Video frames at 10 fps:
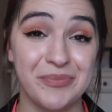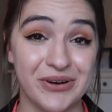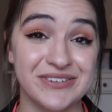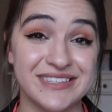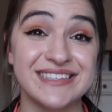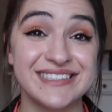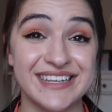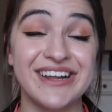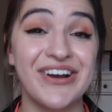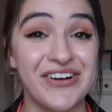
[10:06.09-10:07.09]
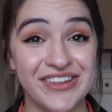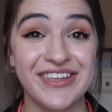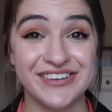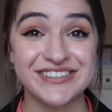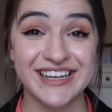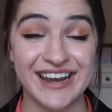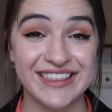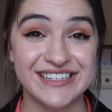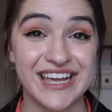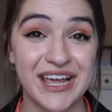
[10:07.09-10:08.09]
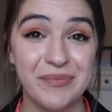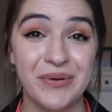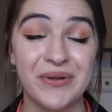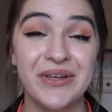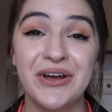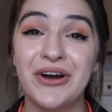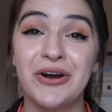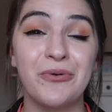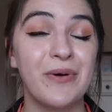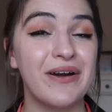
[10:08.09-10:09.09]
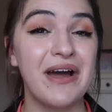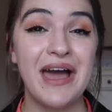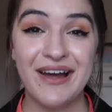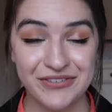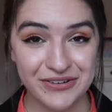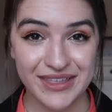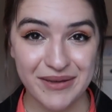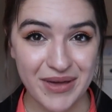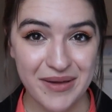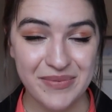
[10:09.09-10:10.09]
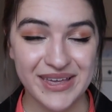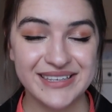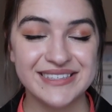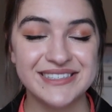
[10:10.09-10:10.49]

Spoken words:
person sitting on the other side of the table or wherever they may be.